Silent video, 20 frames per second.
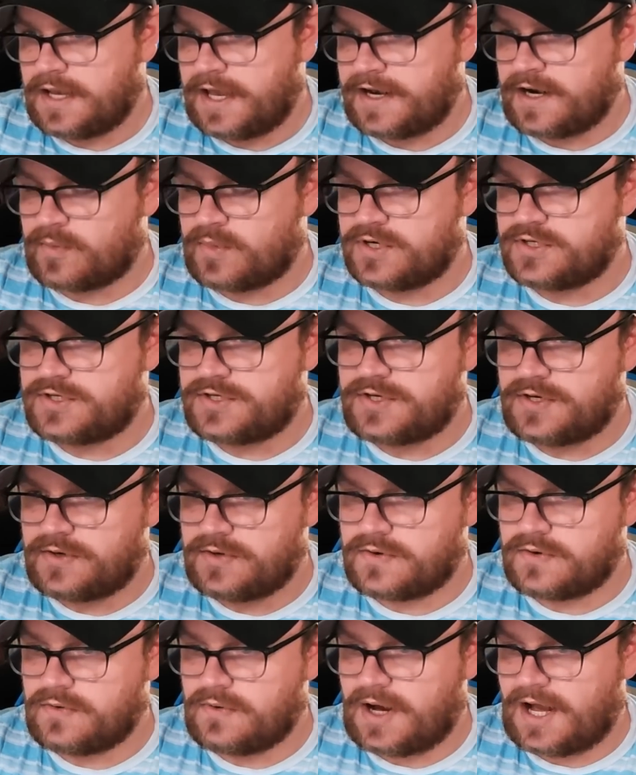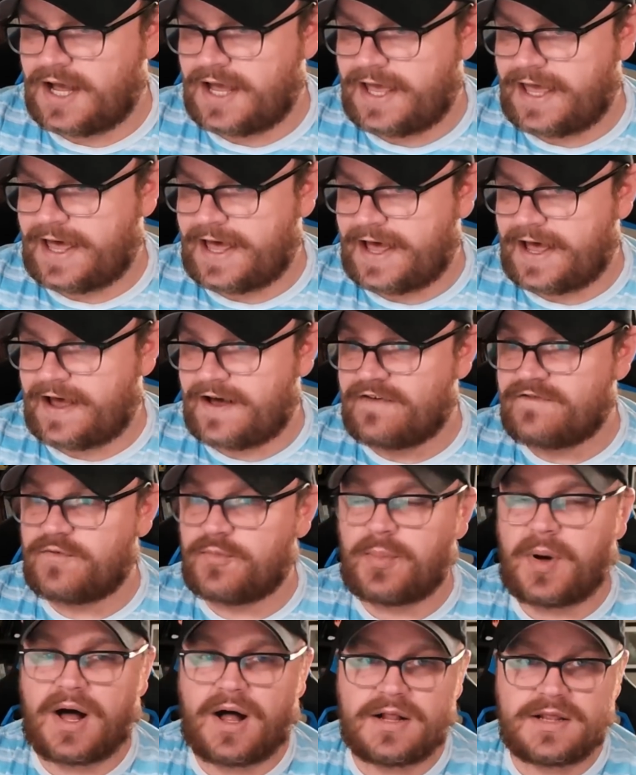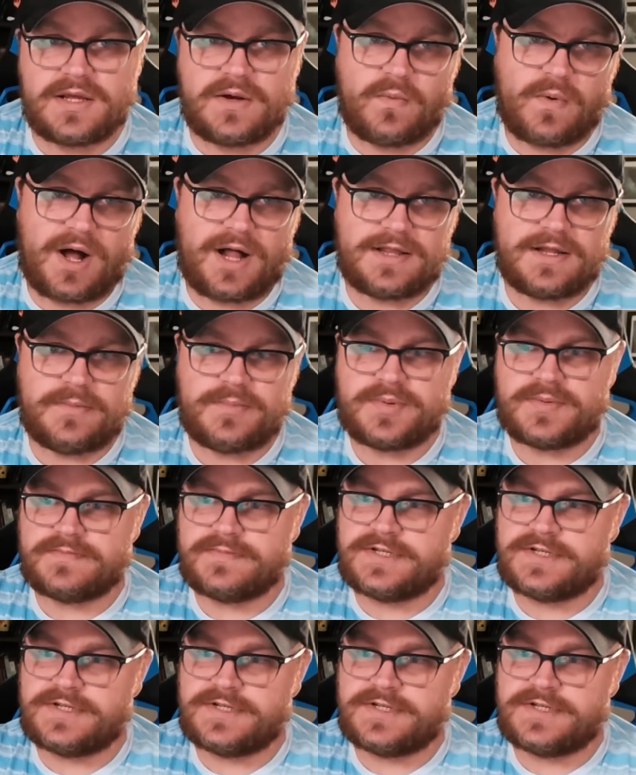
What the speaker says: At number 2, I have Polywallop.